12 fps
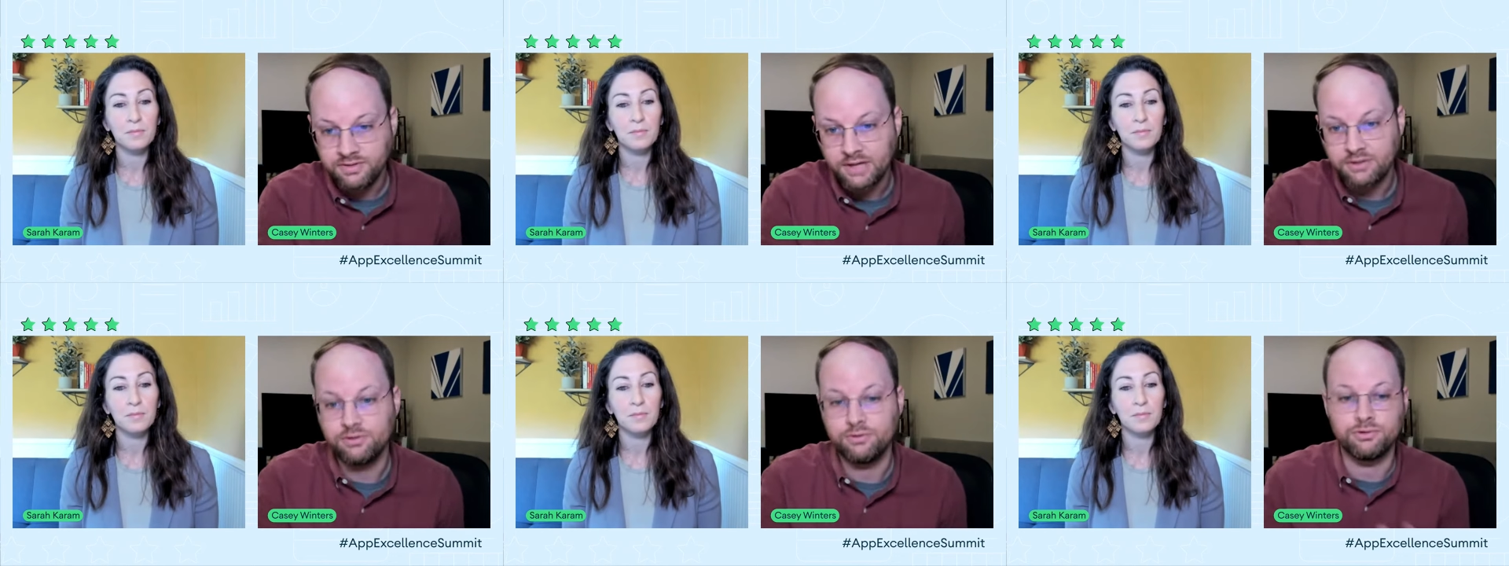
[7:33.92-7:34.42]

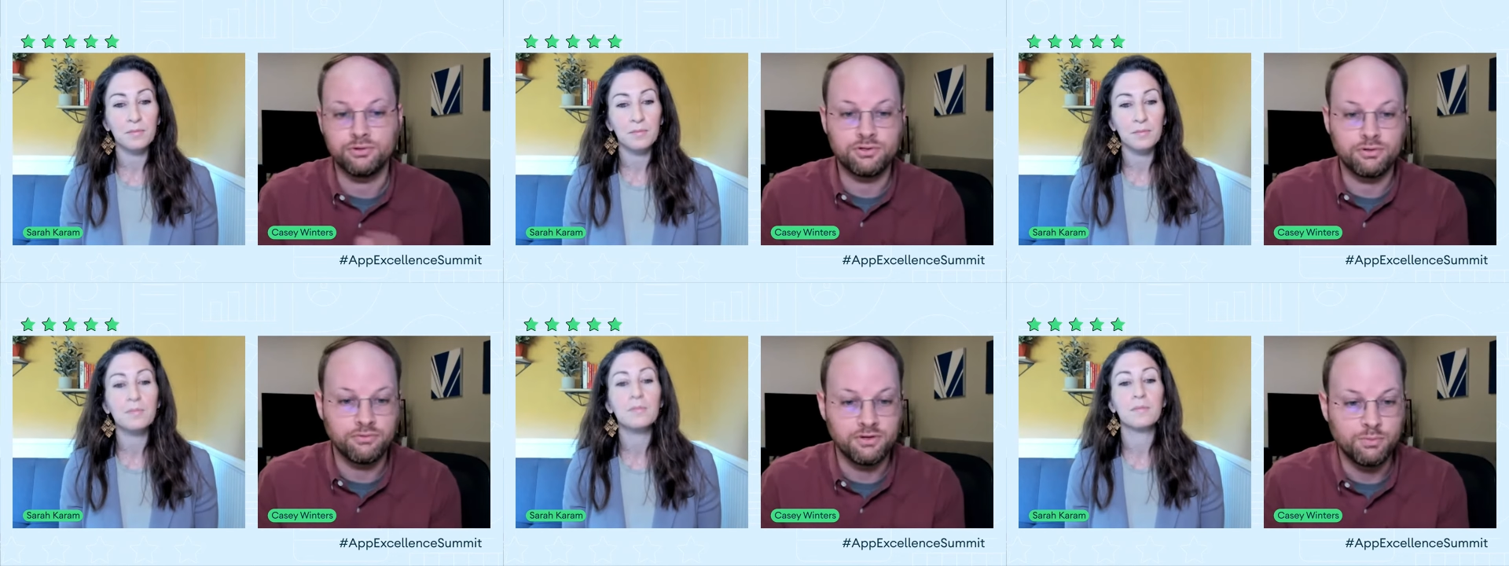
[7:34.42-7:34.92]
Speaker 1: 30,000
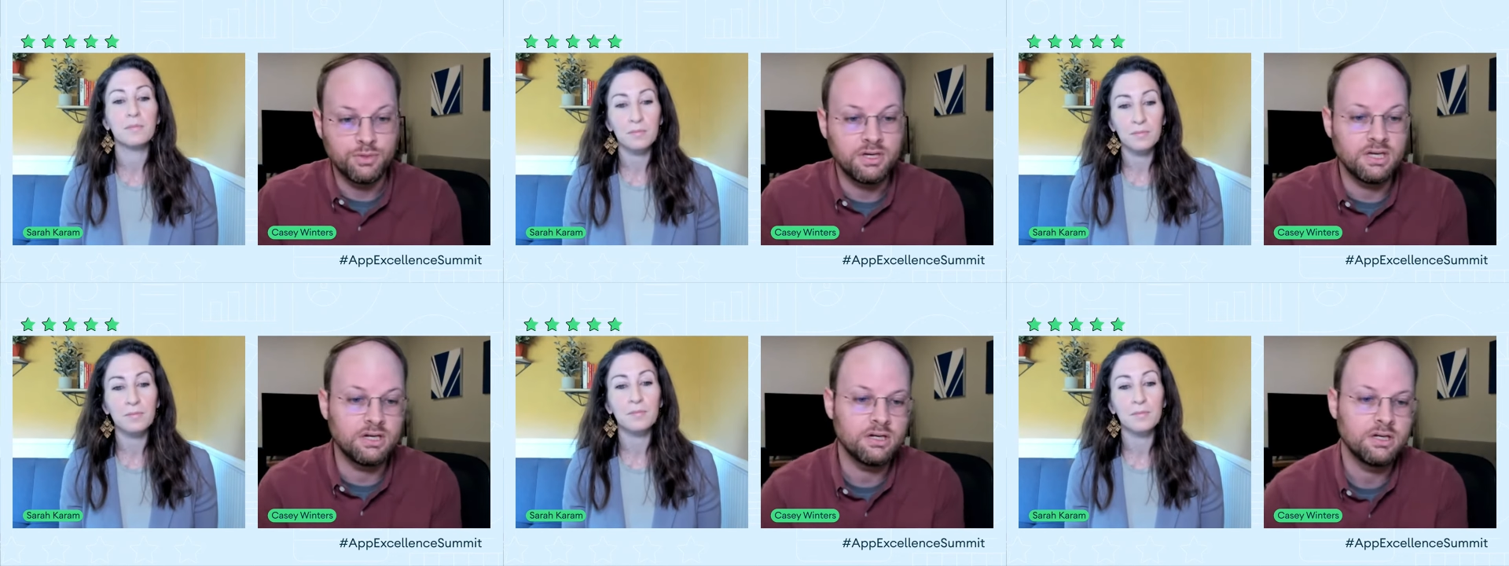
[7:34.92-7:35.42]
users to 3
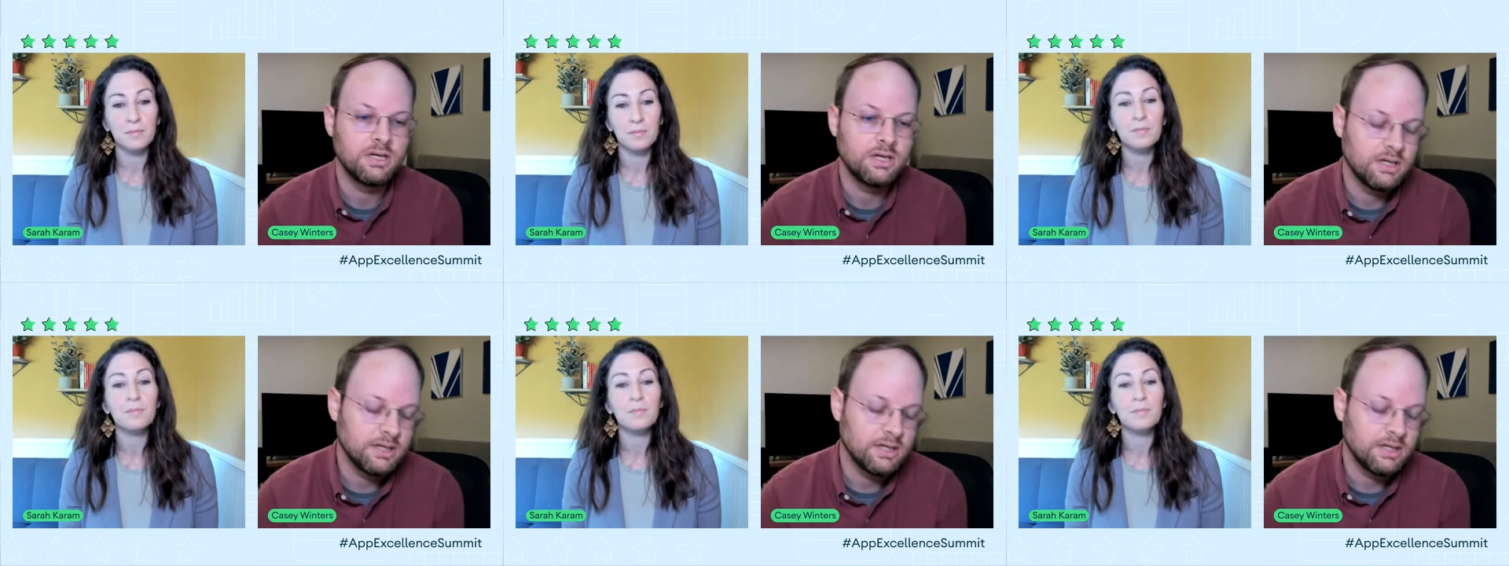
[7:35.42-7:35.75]
million.